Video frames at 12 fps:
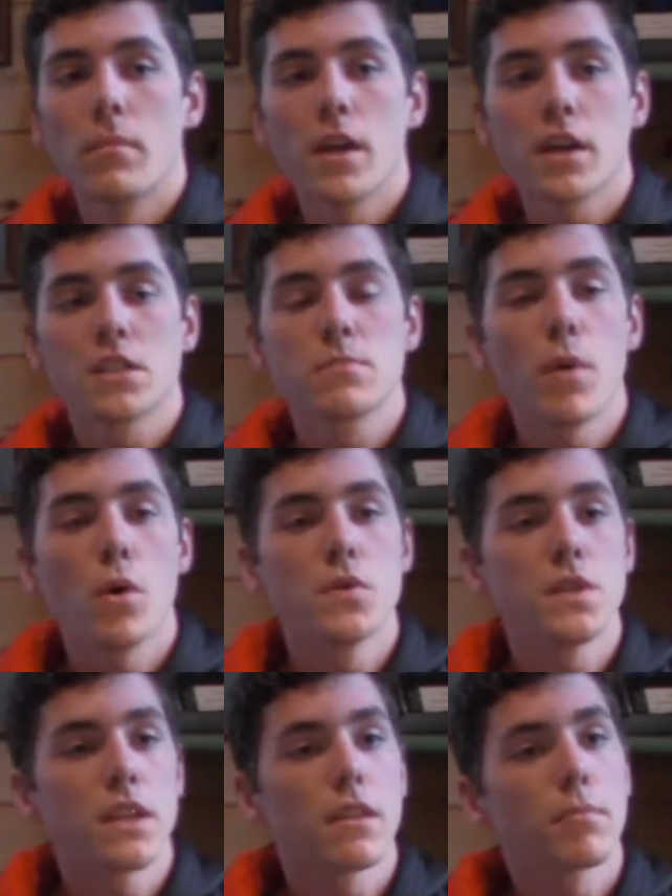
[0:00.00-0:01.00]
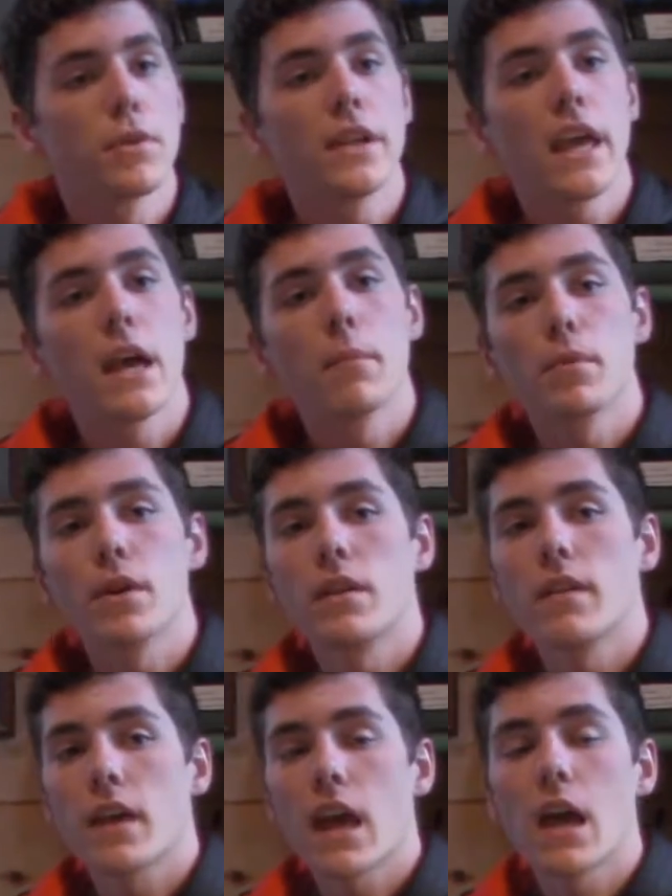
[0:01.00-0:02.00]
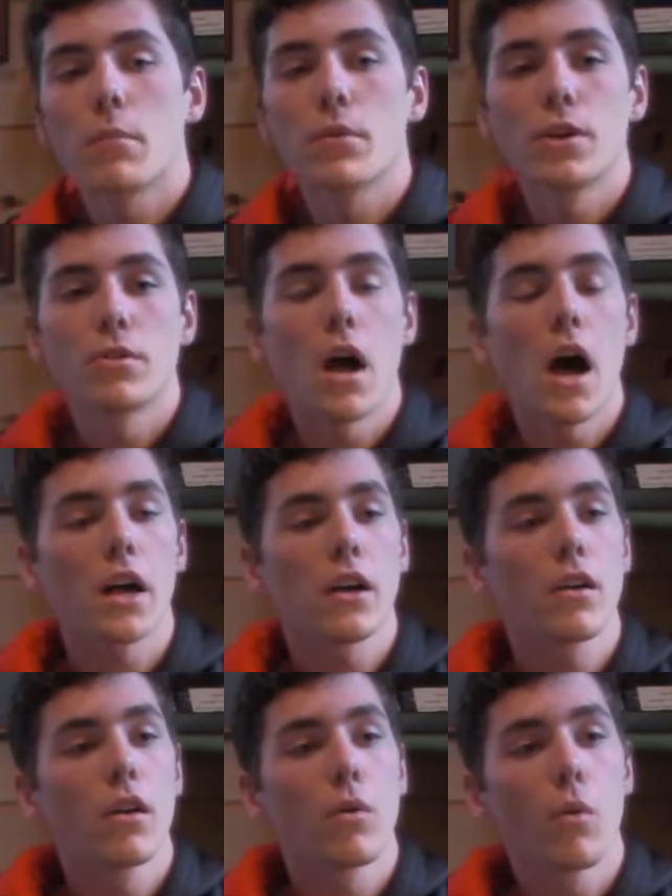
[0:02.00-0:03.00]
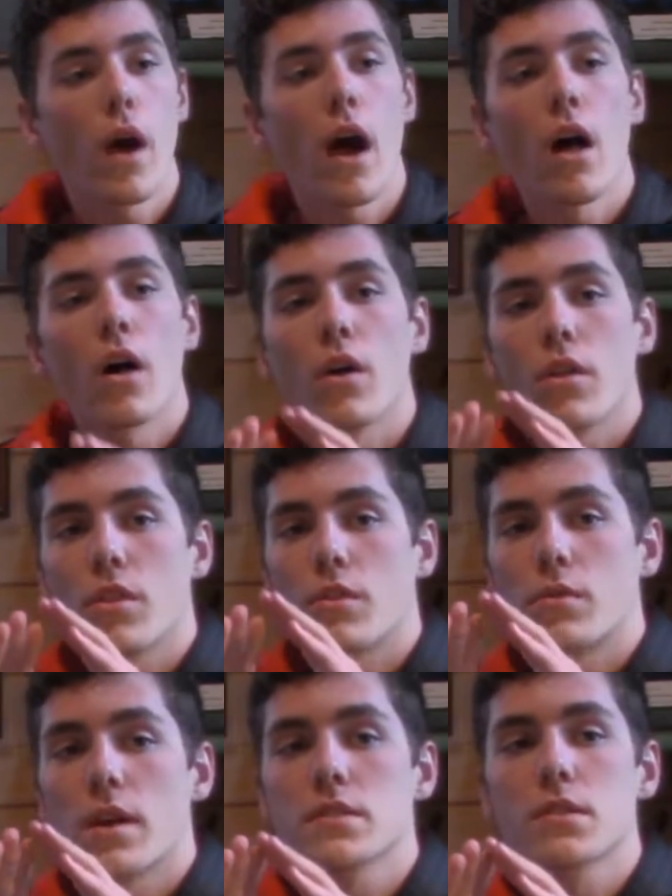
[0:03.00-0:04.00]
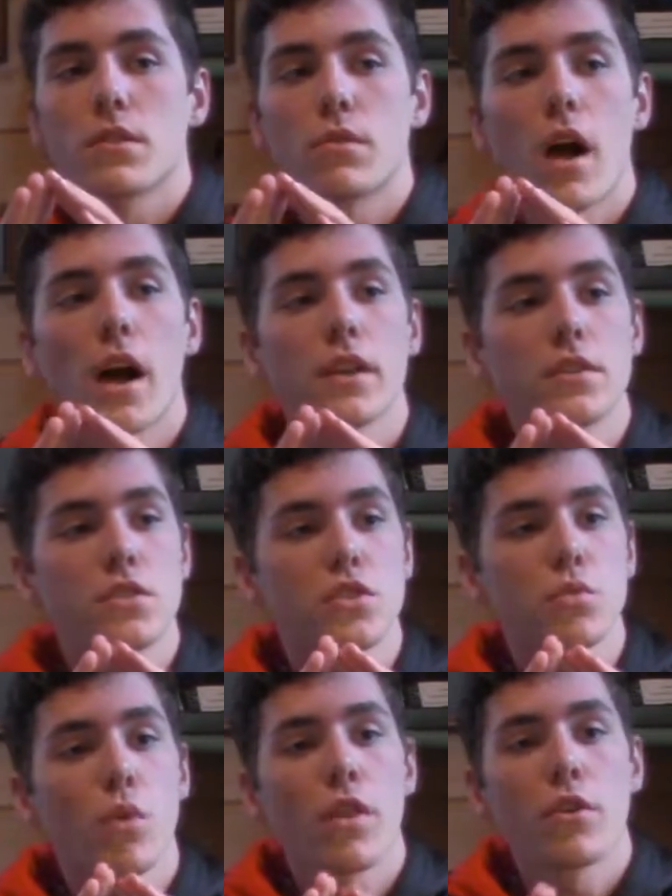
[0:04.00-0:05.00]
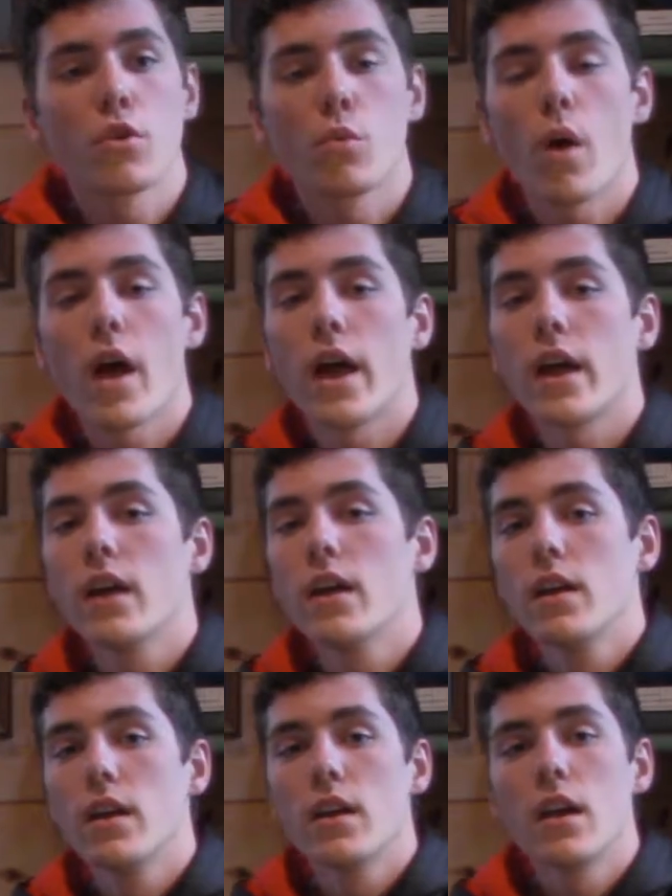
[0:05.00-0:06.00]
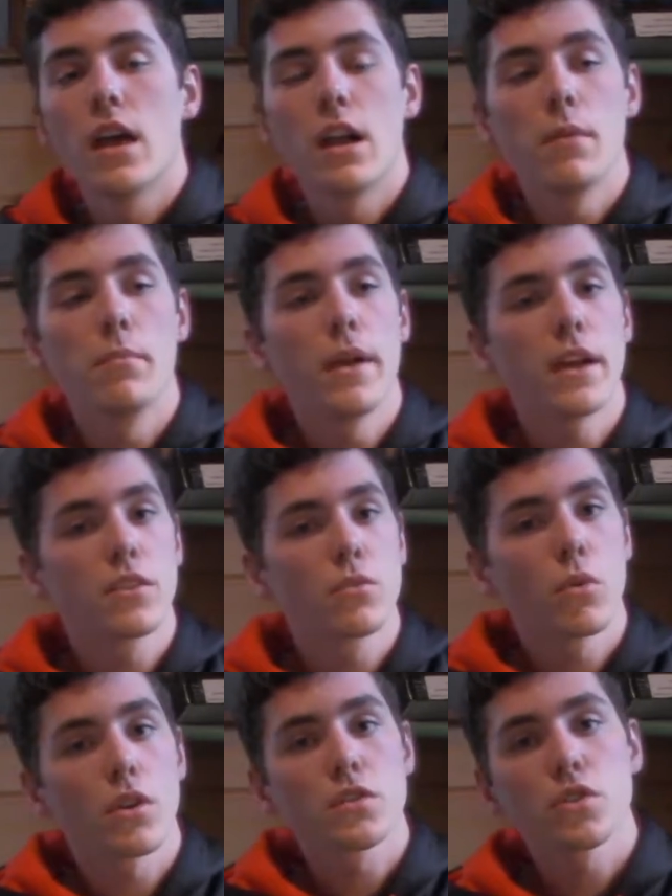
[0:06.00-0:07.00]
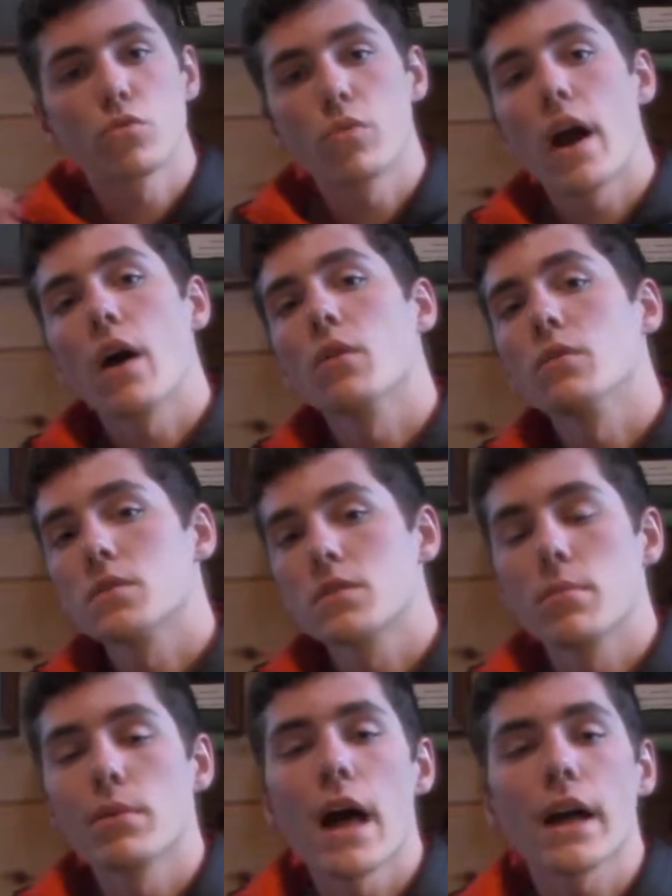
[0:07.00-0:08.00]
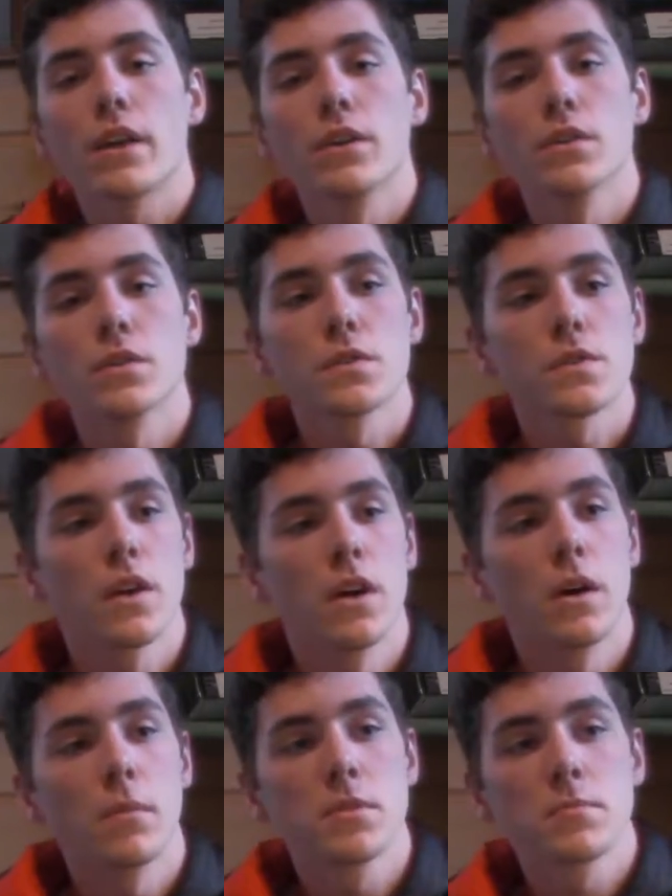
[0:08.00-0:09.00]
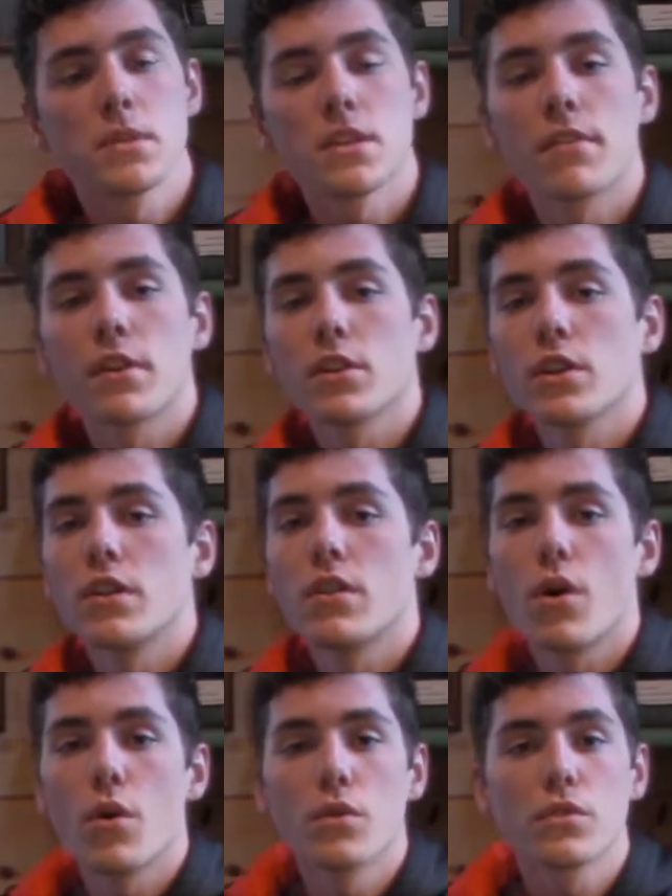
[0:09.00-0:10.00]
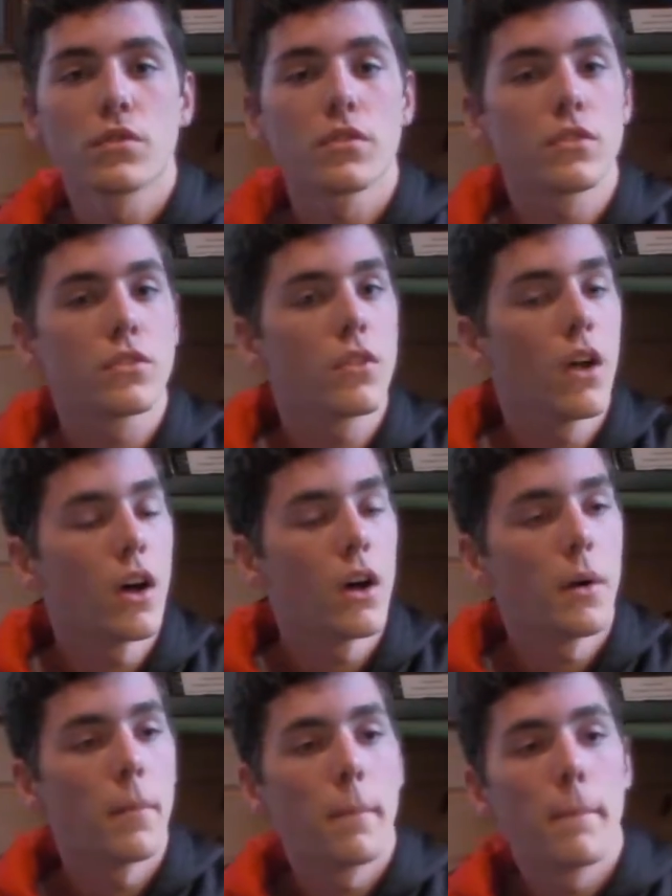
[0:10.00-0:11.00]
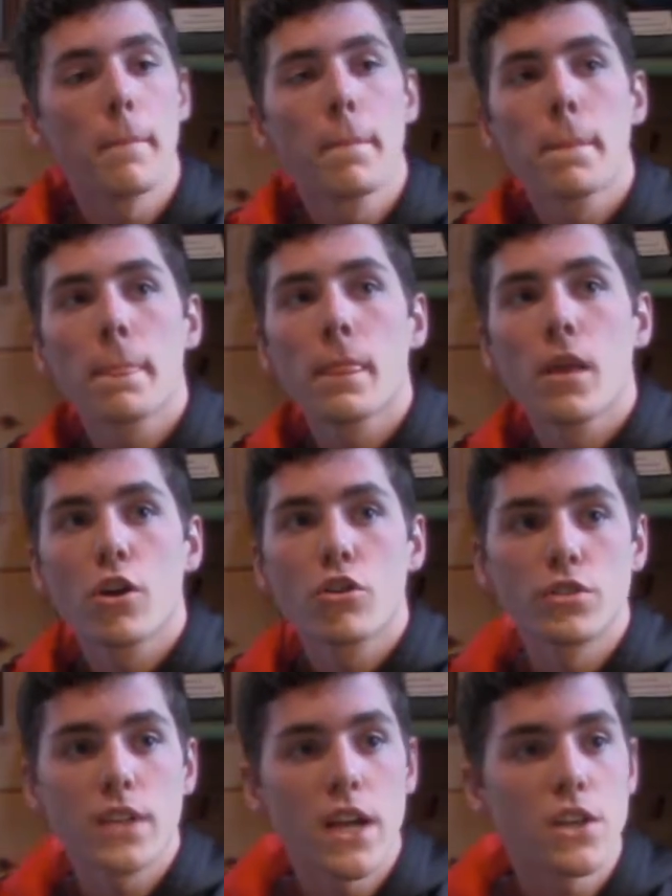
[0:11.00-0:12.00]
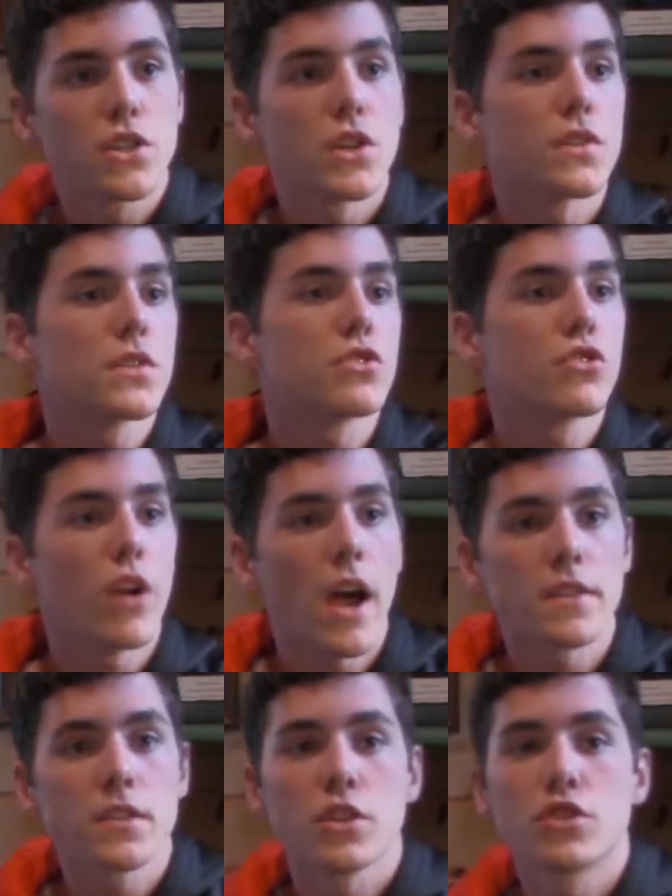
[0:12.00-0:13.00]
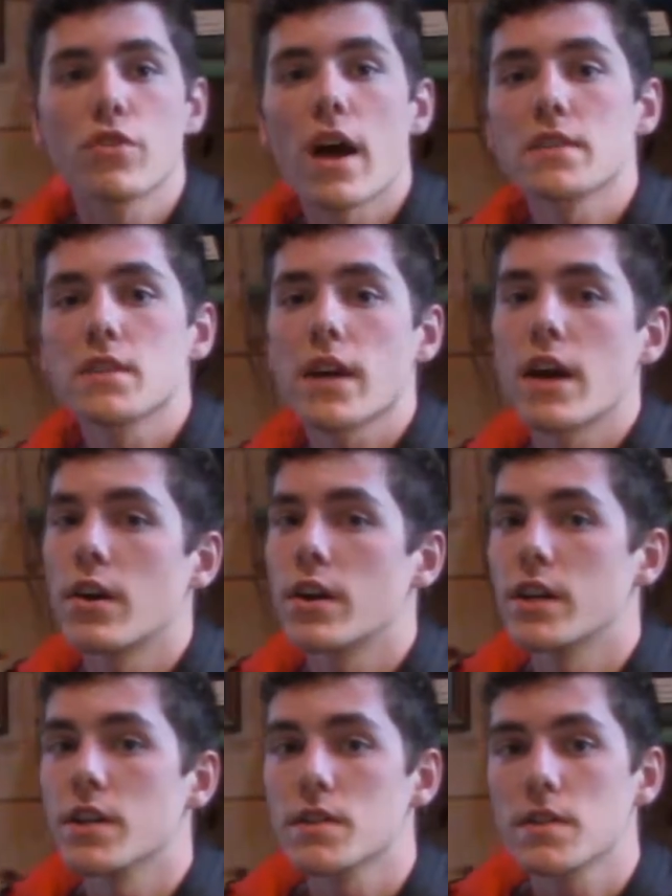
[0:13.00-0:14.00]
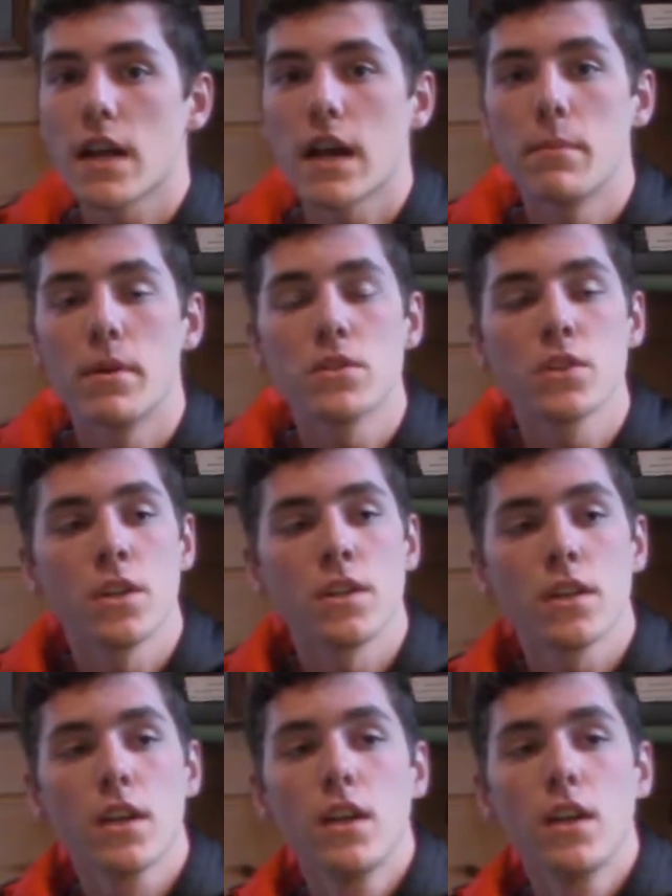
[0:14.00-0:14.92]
exposing the Precambrian and the Cambrian rock, while the rest of the rock is just weathered away, and it makes what it surrounds the Black Hills, specifically those Cretaceous, Jurassic, and Jurassic areas that I mentioned.